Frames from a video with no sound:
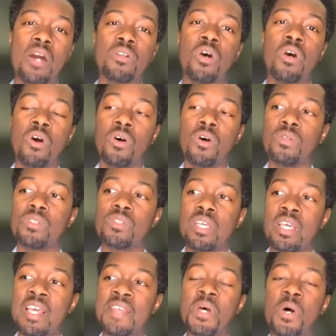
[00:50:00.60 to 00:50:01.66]
halls
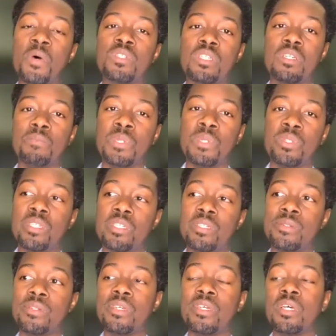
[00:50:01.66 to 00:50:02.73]
in those
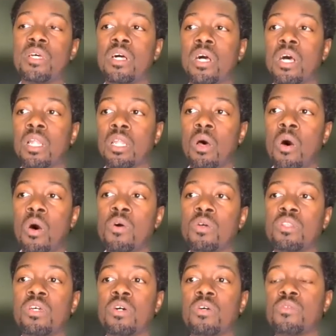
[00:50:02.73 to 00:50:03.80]
communities along
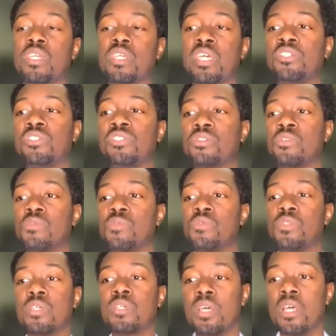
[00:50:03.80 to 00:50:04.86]
those
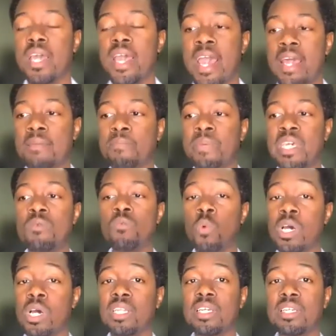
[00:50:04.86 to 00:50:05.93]
issues and be
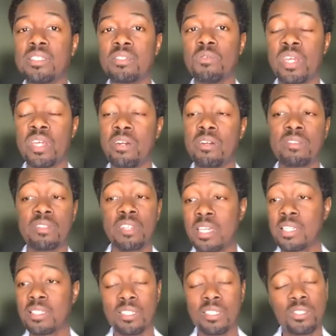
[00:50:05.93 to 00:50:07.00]
willing to hear things
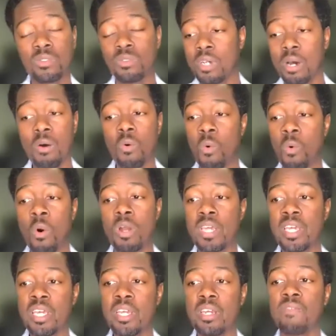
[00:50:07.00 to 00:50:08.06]
that you don't want to
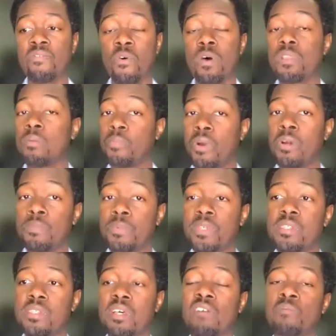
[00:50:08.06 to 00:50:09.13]
hear for the
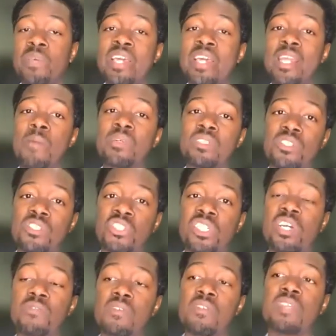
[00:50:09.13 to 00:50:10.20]
purpose of being able to
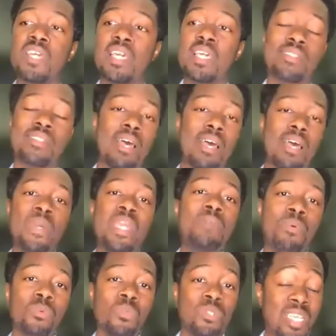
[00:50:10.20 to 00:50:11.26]
share the things that
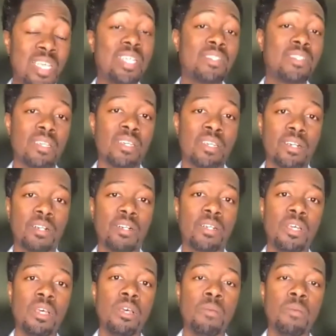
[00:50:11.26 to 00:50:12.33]
people need to hear.
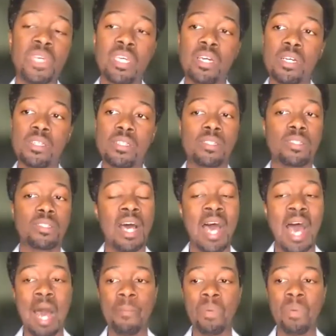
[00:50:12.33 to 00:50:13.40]
Because
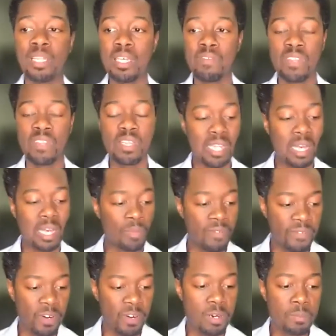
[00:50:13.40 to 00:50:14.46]
I believe this, I'm a
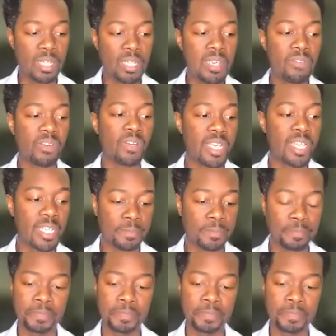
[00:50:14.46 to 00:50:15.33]
firm believer in